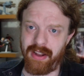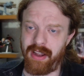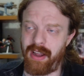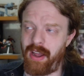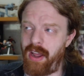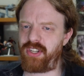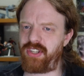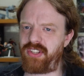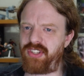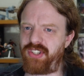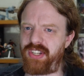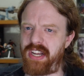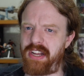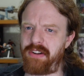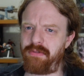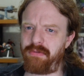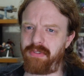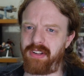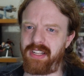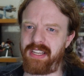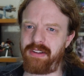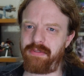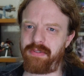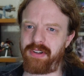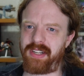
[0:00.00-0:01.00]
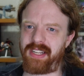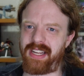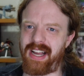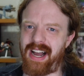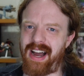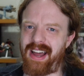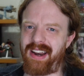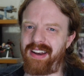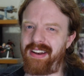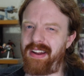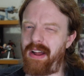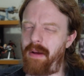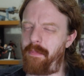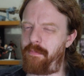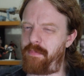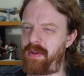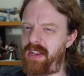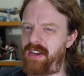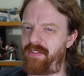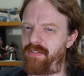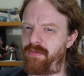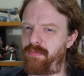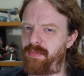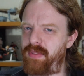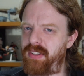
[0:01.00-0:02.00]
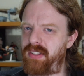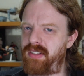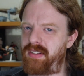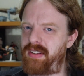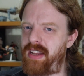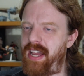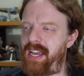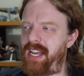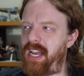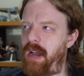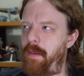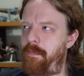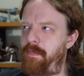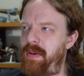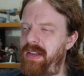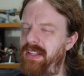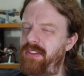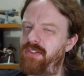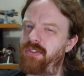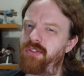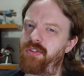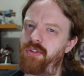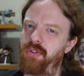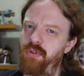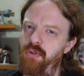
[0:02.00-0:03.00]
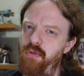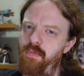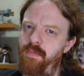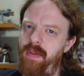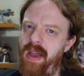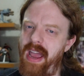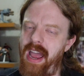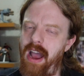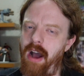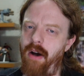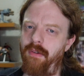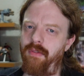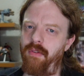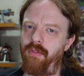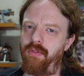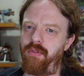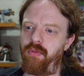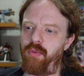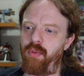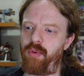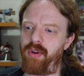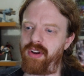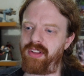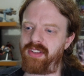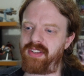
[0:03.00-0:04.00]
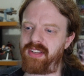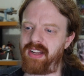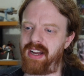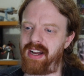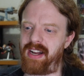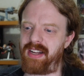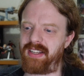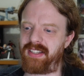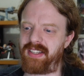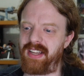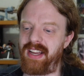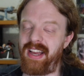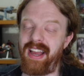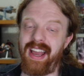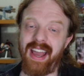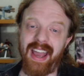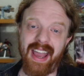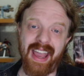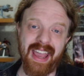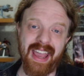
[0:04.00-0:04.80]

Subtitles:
which is generally regarded a bit of a mistake, a bit too powerful for what it does.